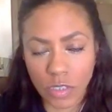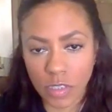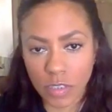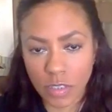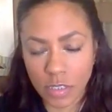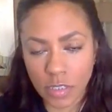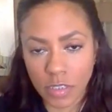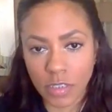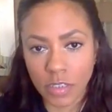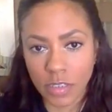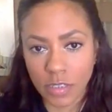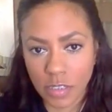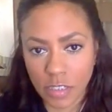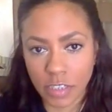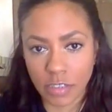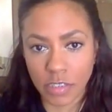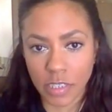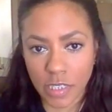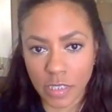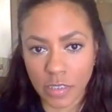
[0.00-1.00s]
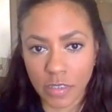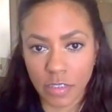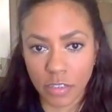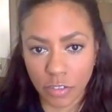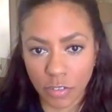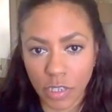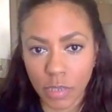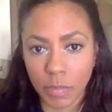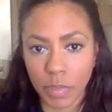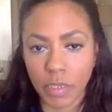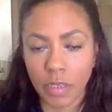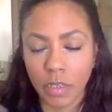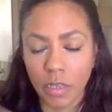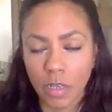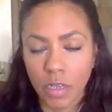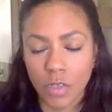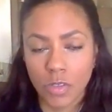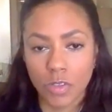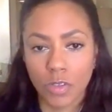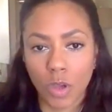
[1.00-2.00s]
It's a serious agreement.
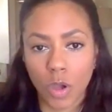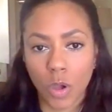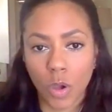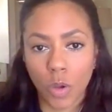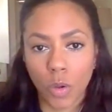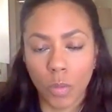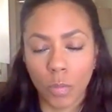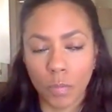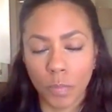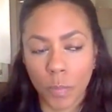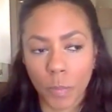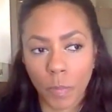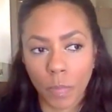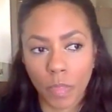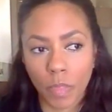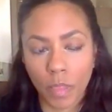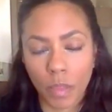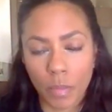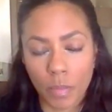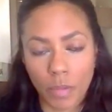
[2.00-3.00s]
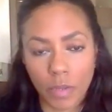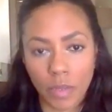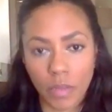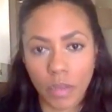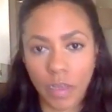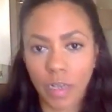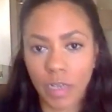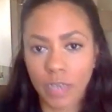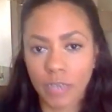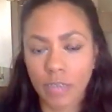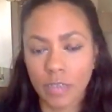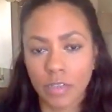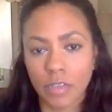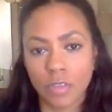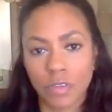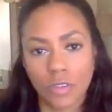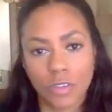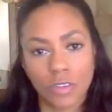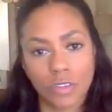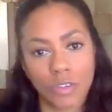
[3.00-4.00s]
So, but like I said, as
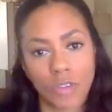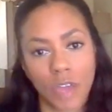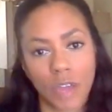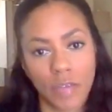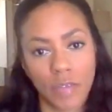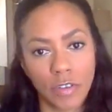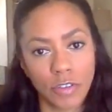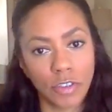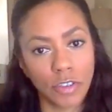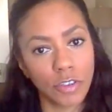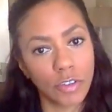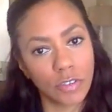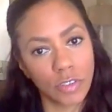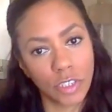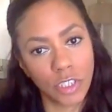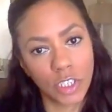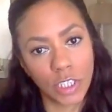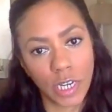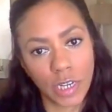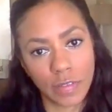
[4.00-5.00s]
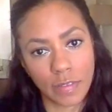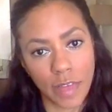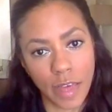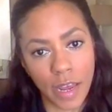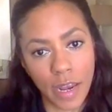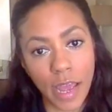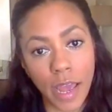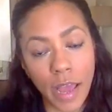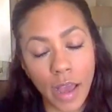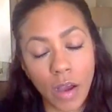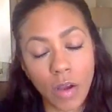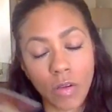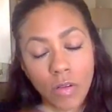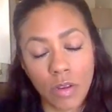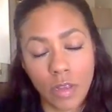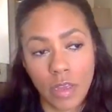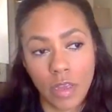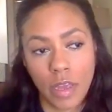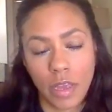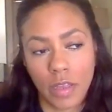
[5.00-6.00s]
long as you have the attorneys check that out,
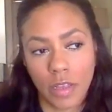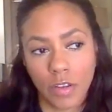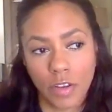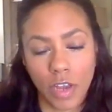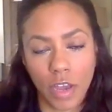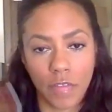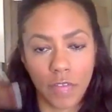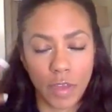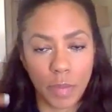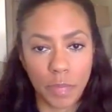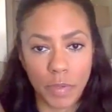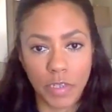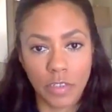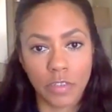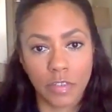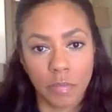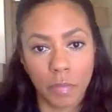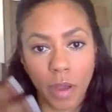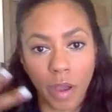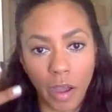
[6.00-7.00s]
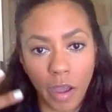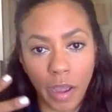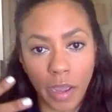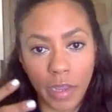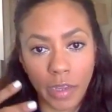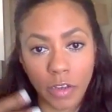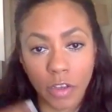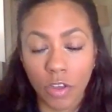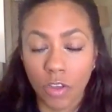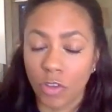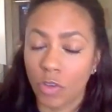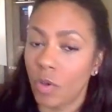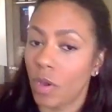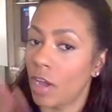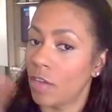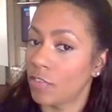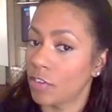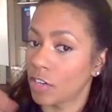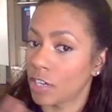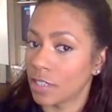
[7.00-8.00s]
and then you have that peace of mind, you
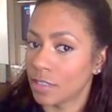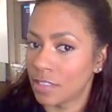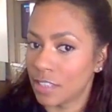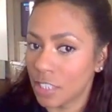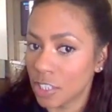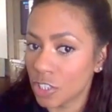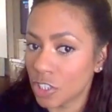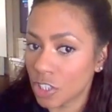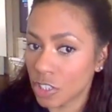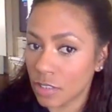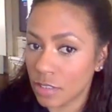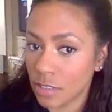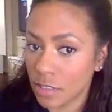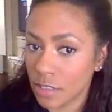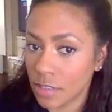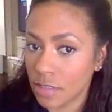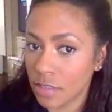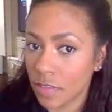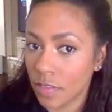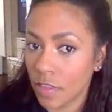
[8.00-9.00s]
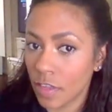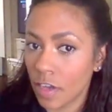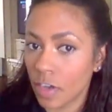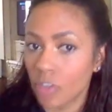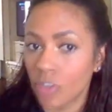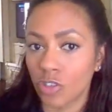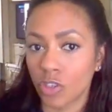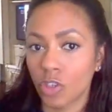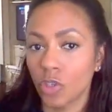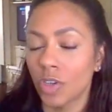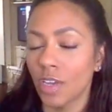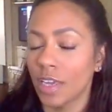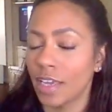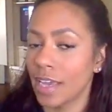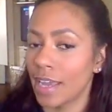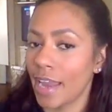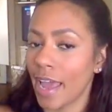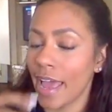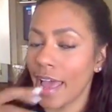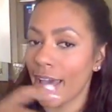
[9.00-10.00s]
have your contingencies in there so you could
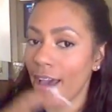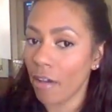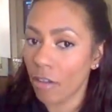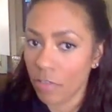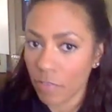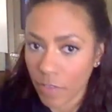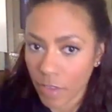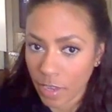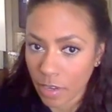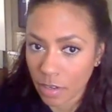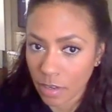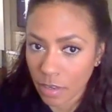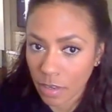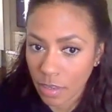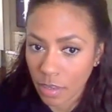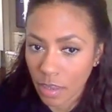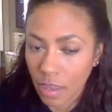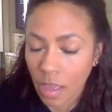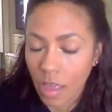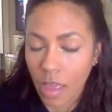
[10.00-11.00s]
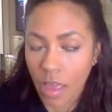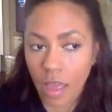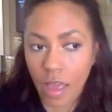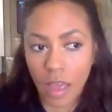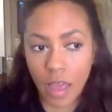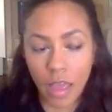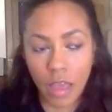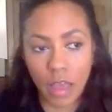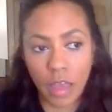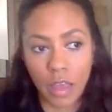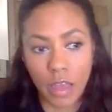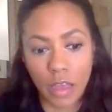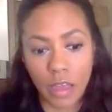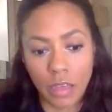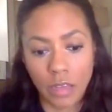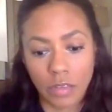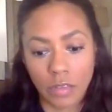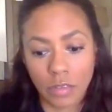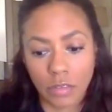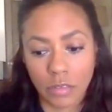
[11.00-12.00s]
get out of it,
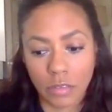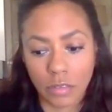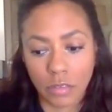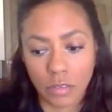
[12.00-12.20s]
and